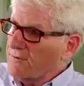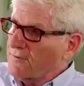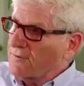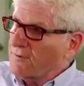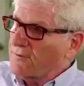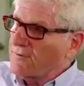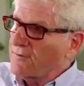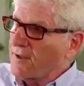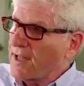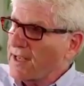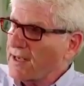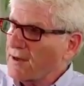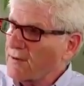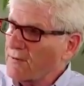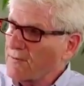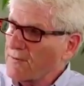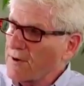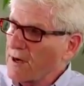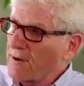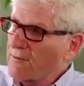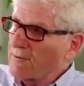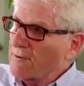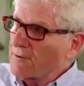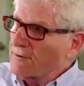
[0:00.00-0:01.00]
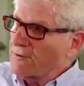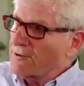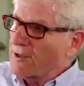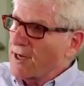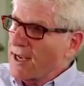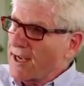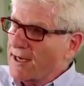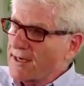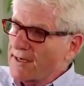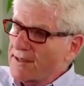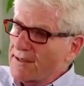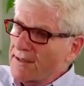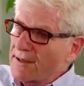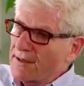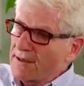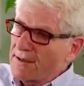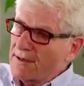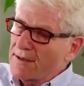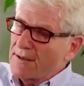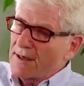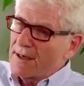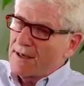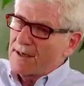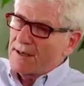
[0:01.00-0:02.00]
so it's like a railroad track, and
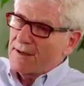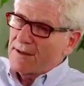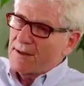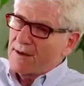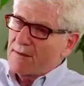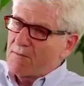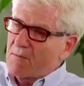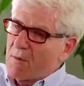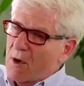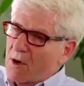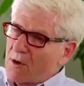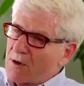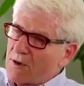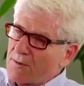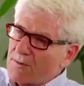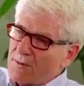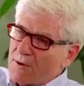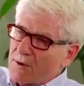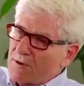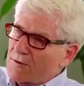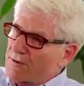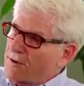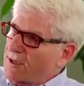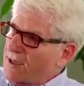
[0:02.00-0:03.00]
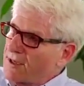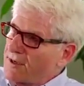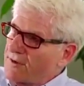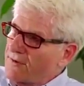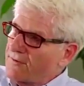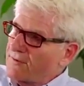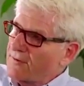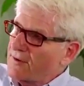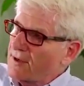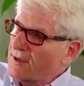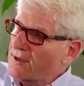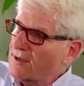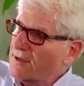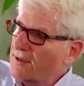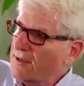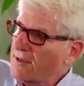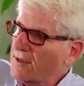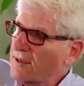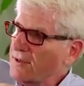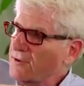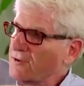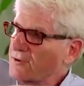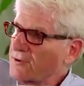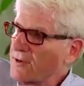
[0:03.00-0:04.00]
they're motor proteins
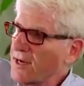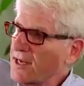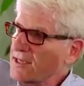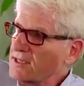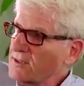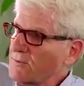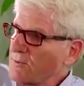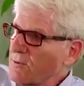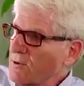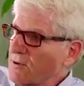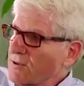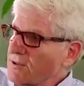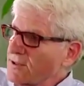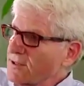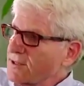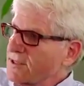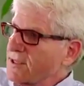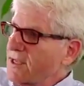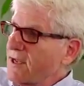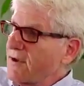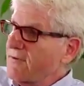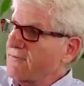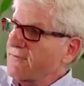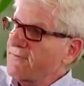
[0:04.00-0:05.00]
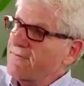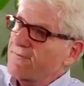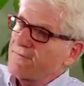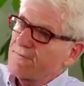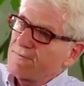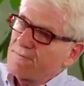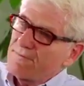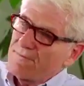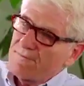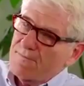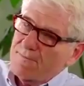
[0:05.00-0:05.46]
that transport stuff